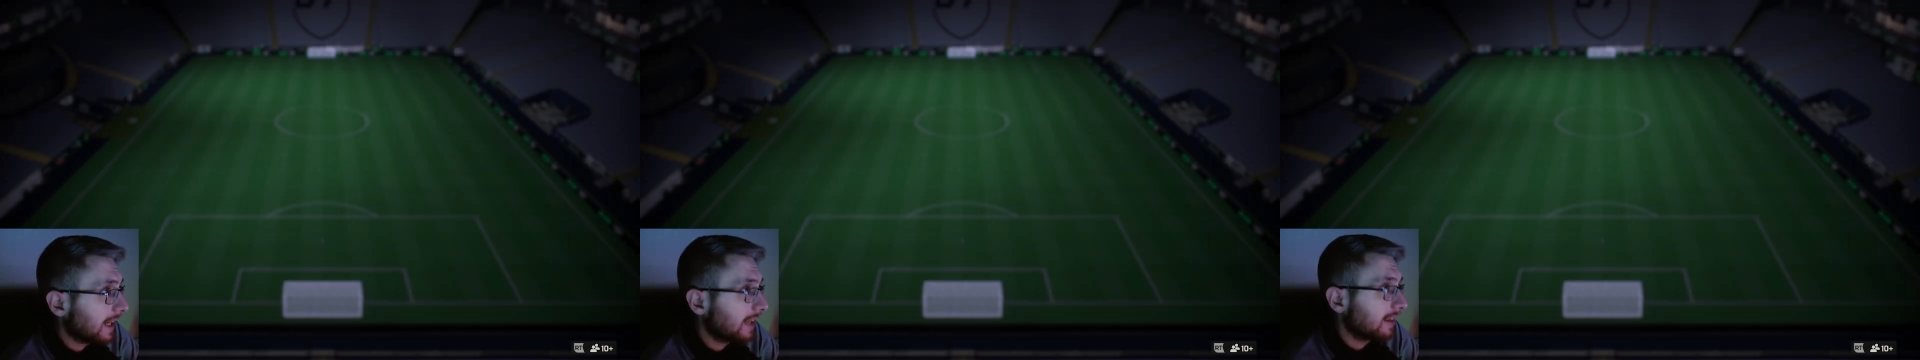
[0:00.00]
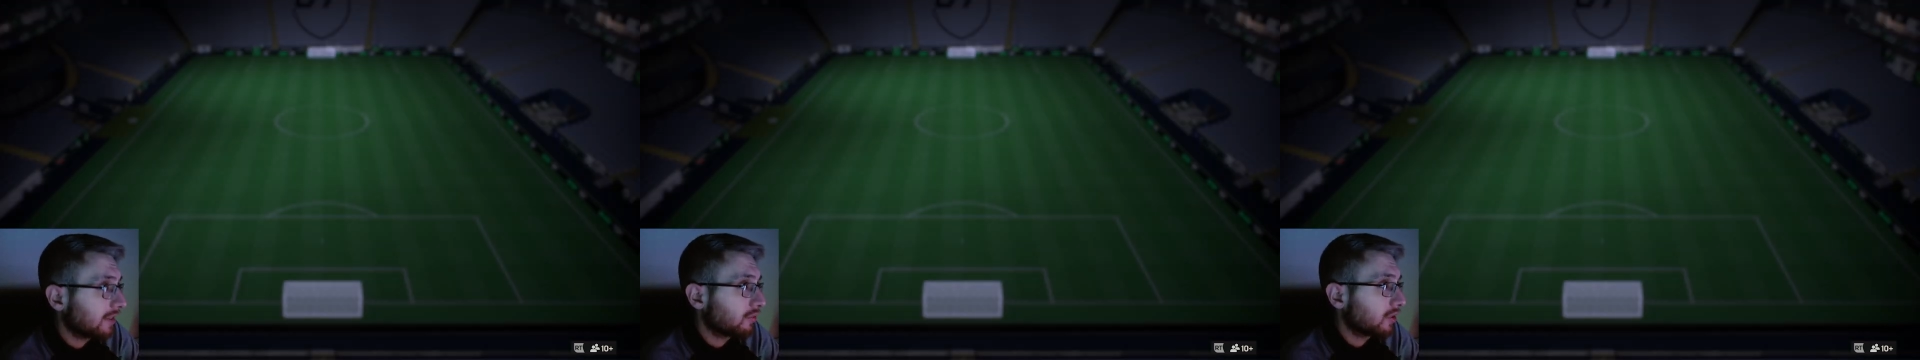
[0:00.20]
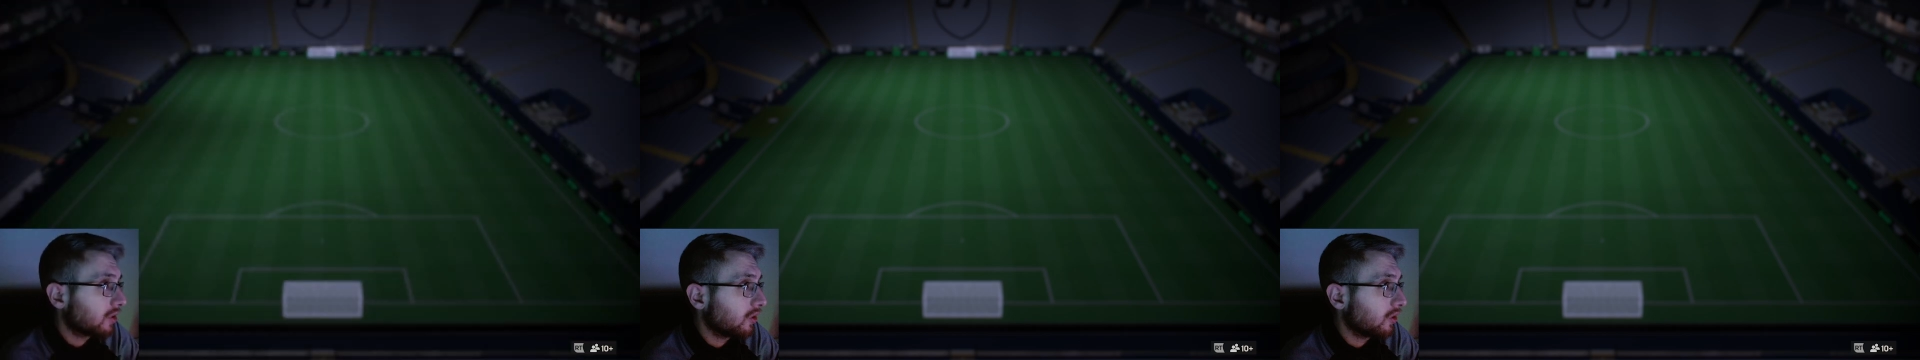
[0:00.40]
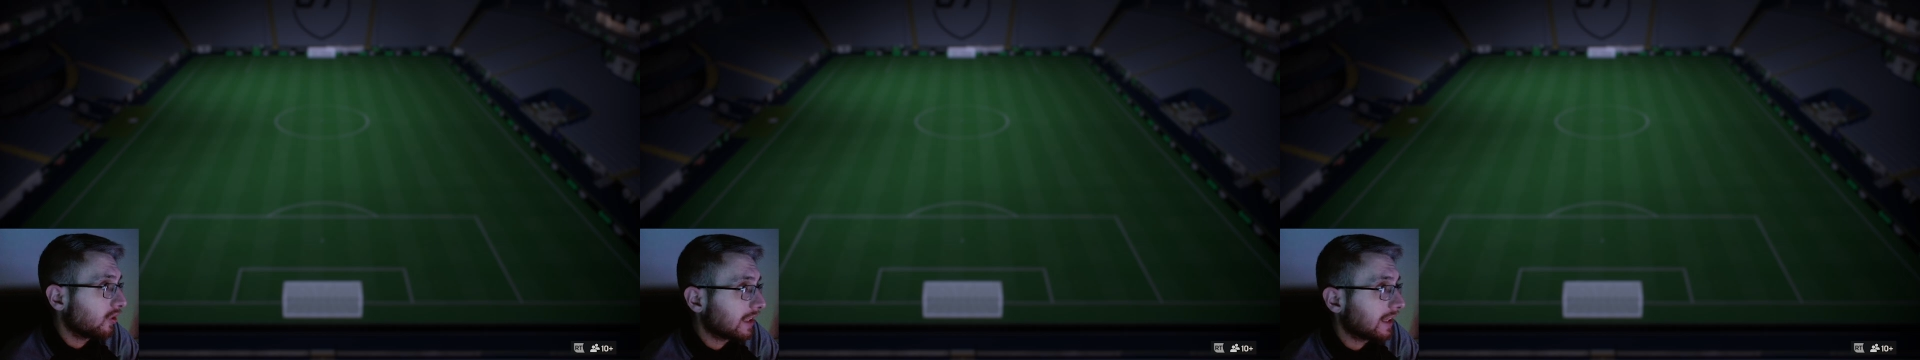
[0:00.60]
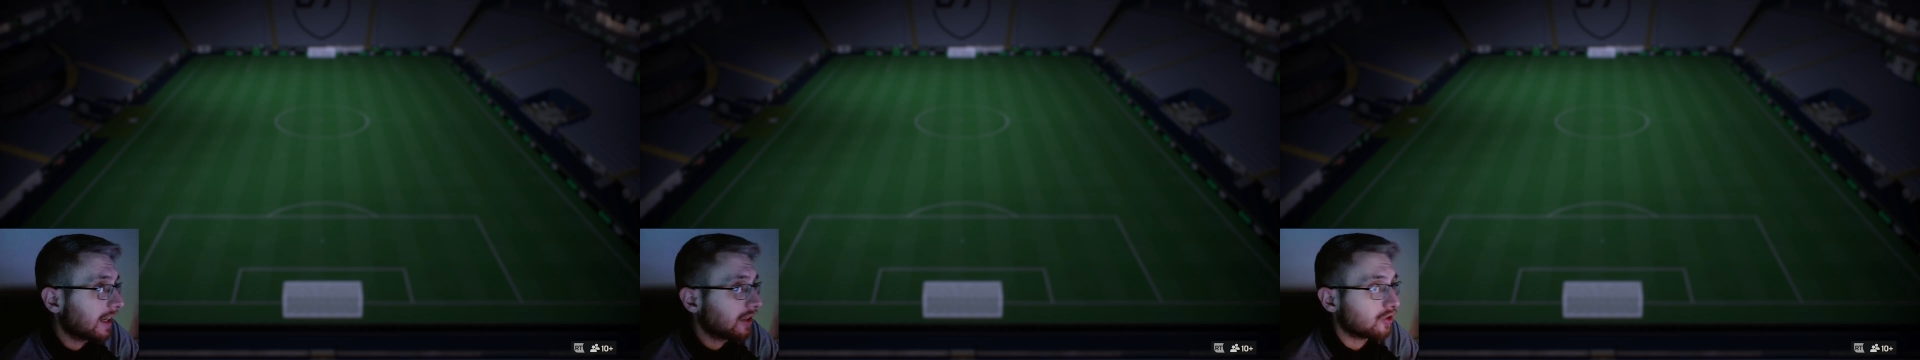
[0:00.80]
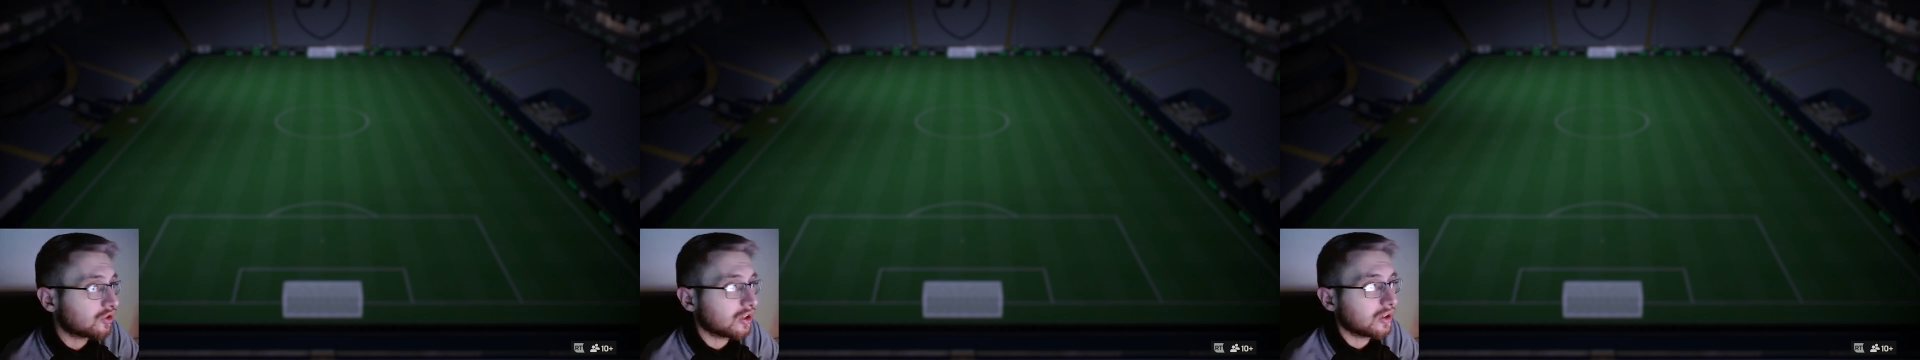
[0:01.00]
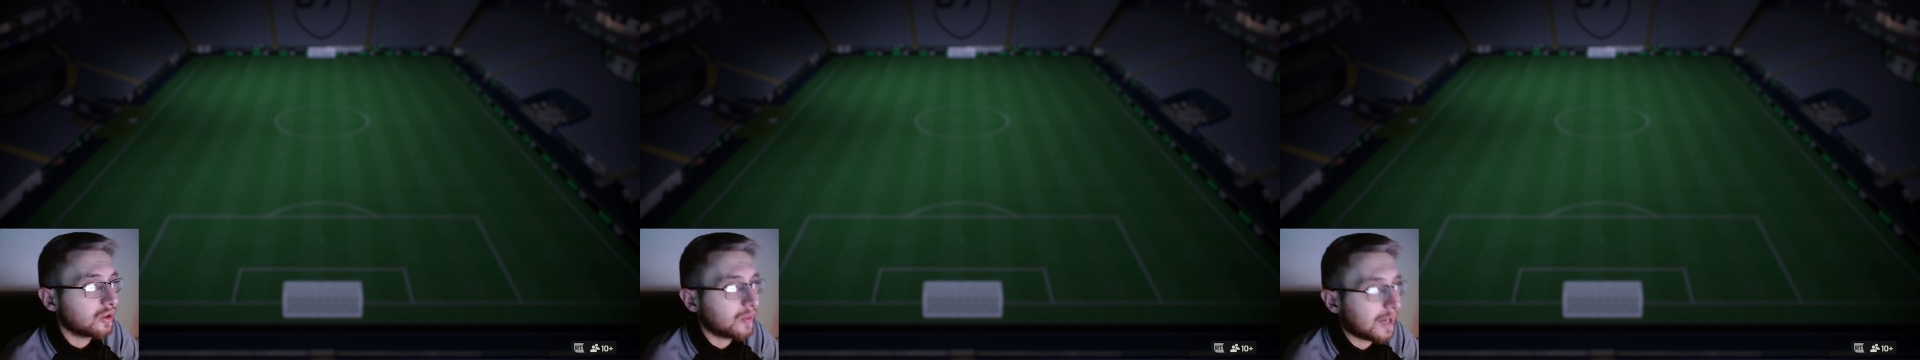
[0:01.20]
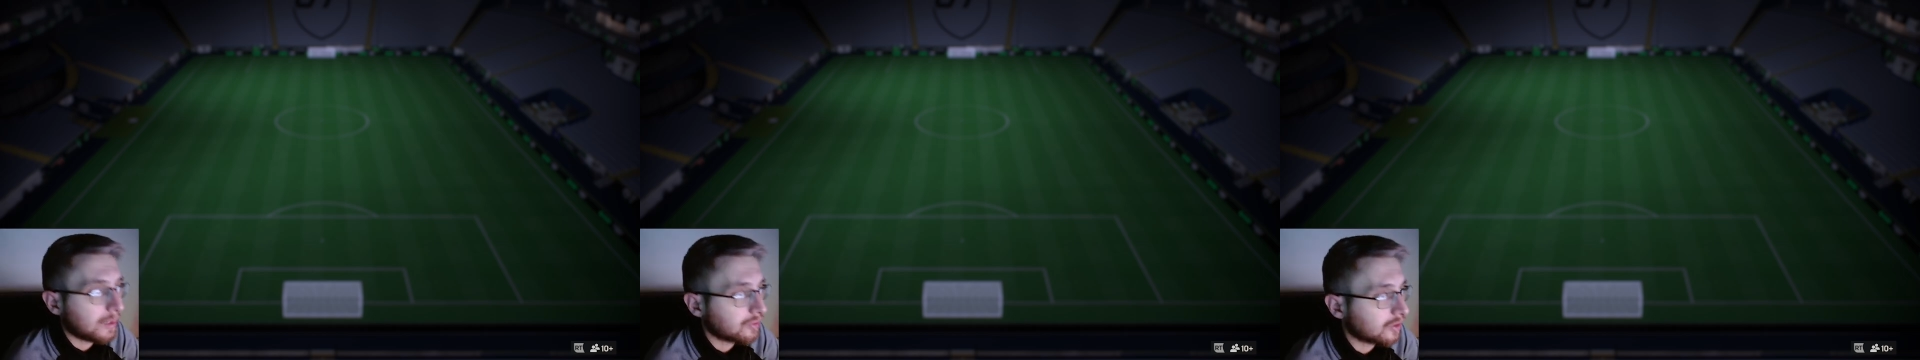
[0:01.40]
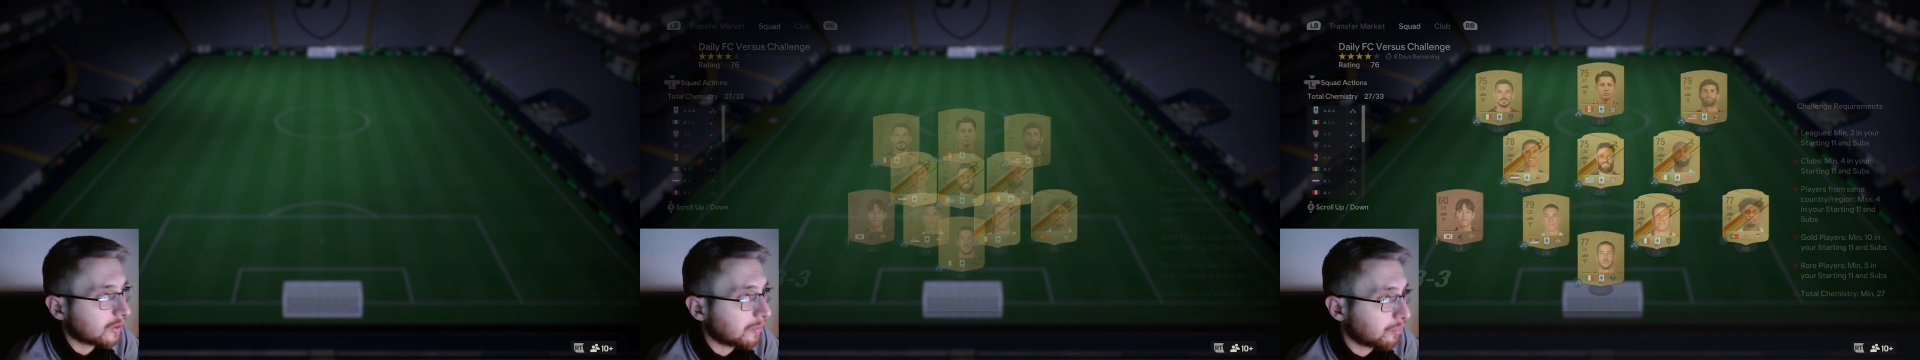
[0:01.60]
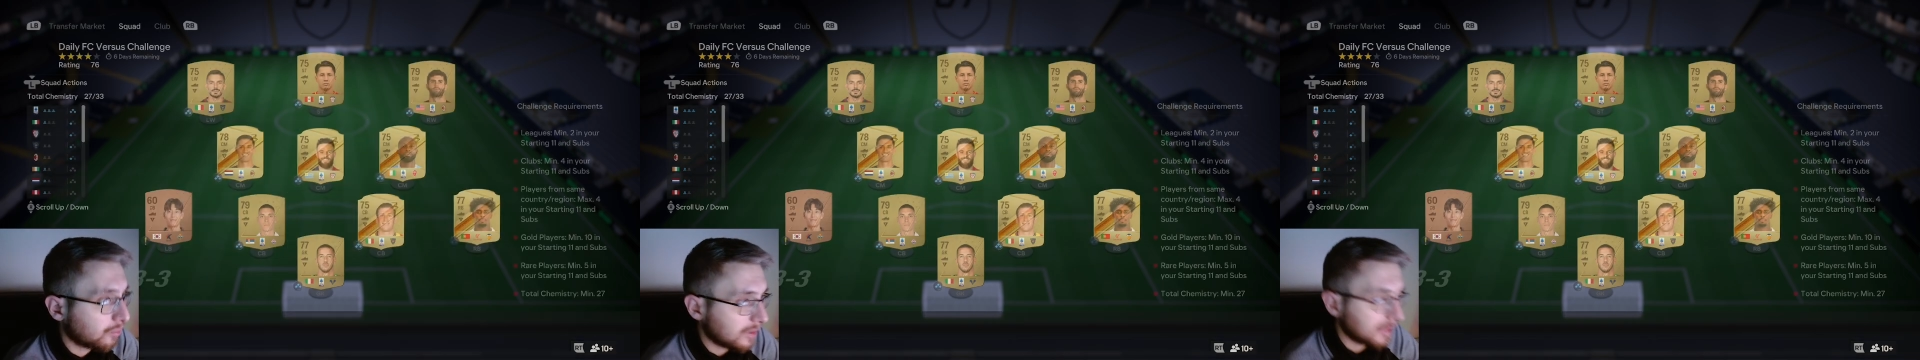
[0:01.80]
let's record it and show you how to
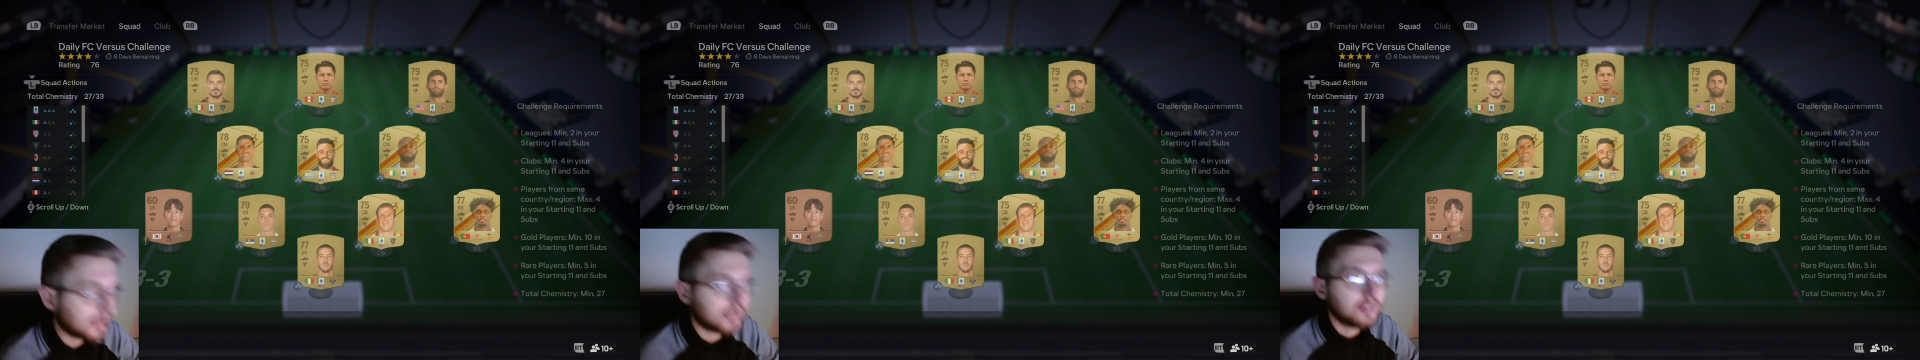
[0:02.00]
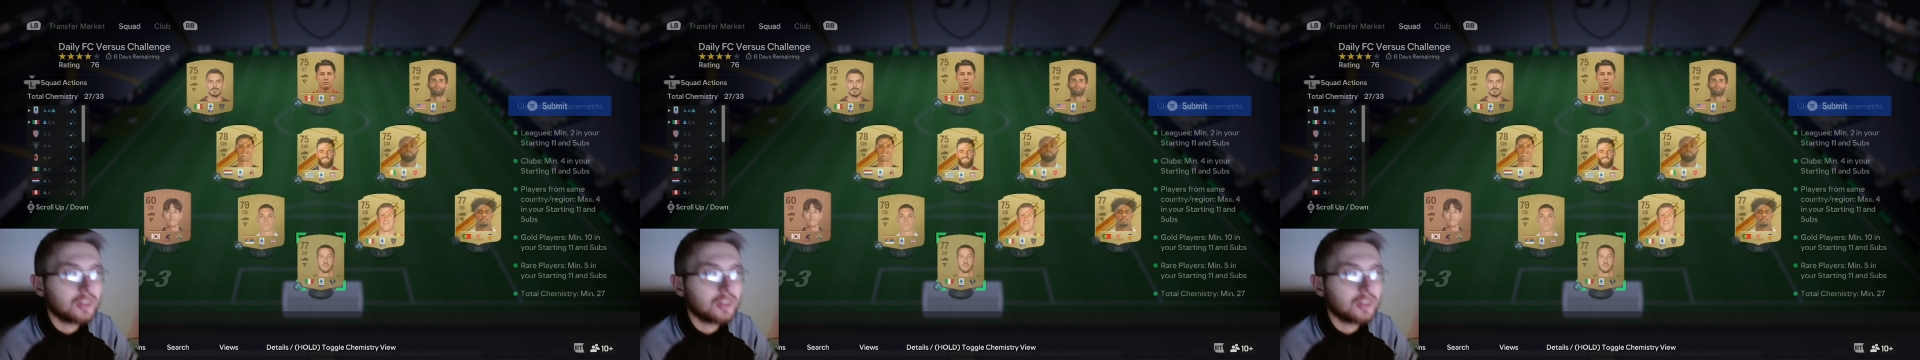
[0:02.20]
complete it.